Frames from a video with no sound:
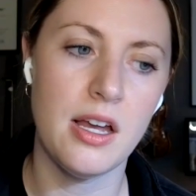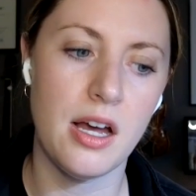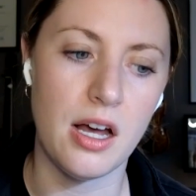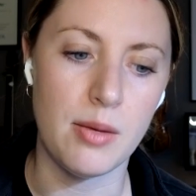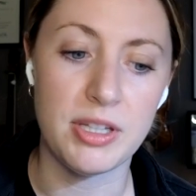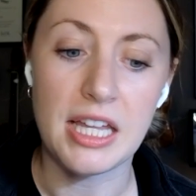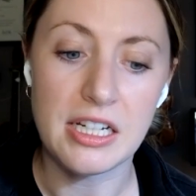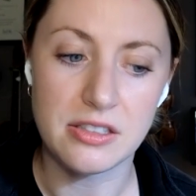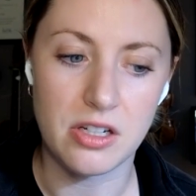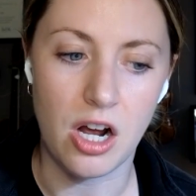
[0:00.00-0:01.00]
Uh, but that
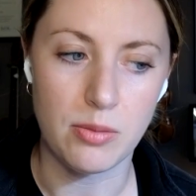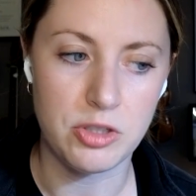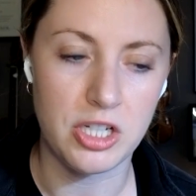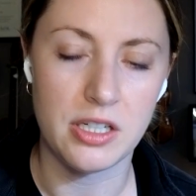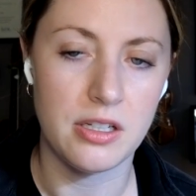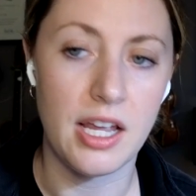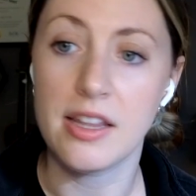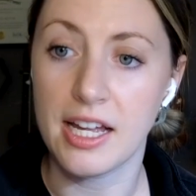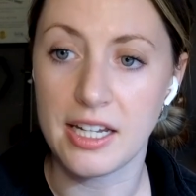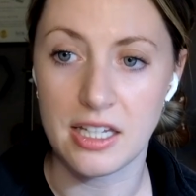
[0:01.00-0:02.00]
is an option, and
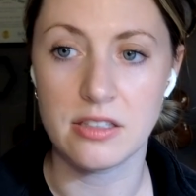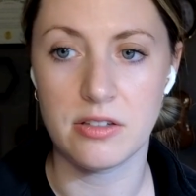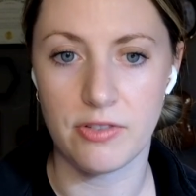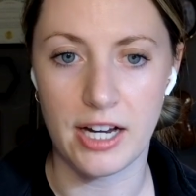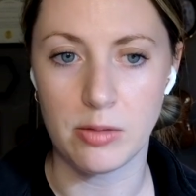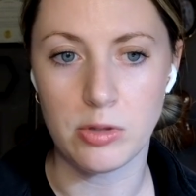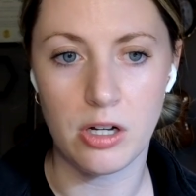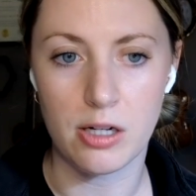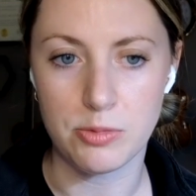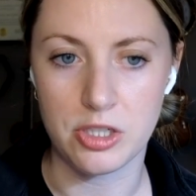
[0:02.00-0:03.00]
that is a viable
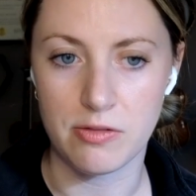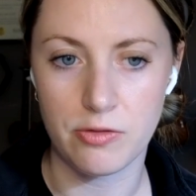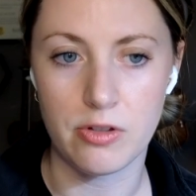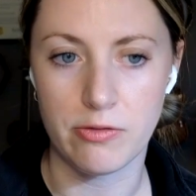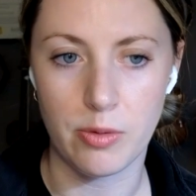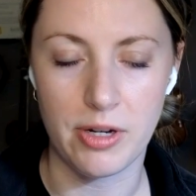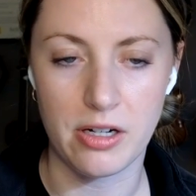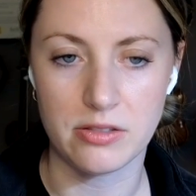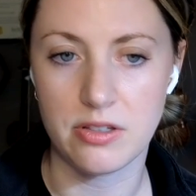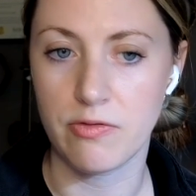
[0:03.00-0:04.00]
option for the
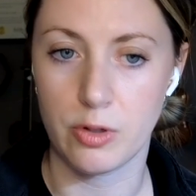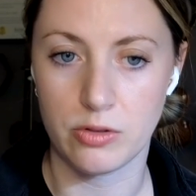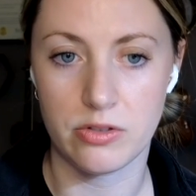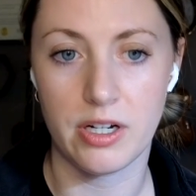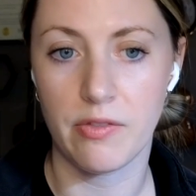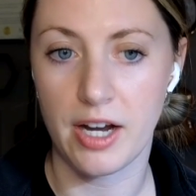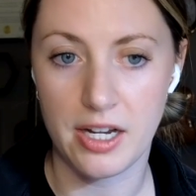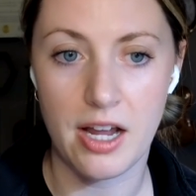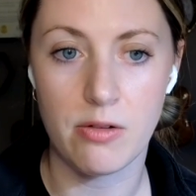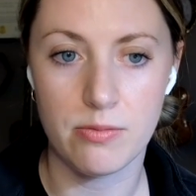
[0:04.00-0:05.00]
forbearance that folks are in right
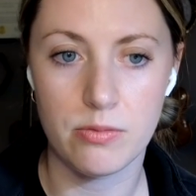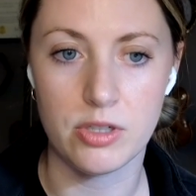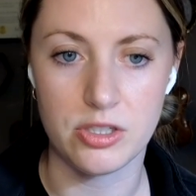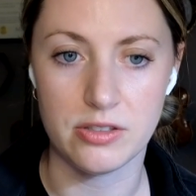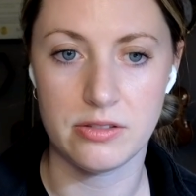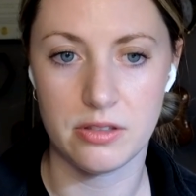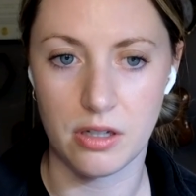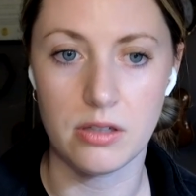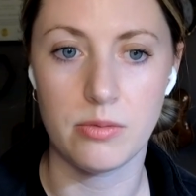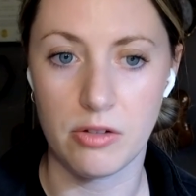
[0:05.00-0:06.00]
now, which is
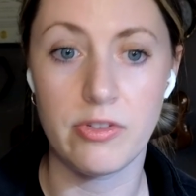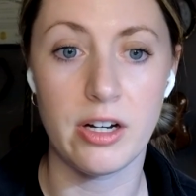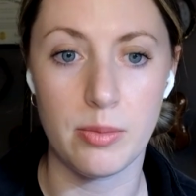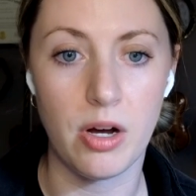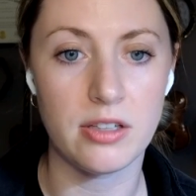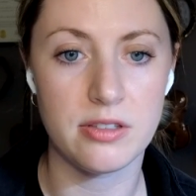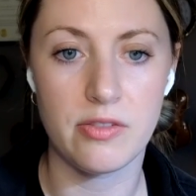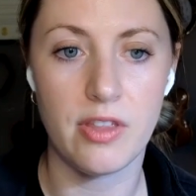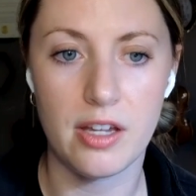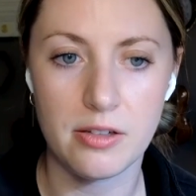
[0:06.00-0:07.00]
a, a very positive
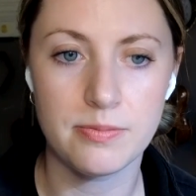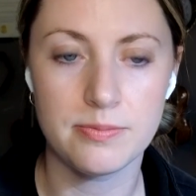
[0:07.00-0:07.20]
thing.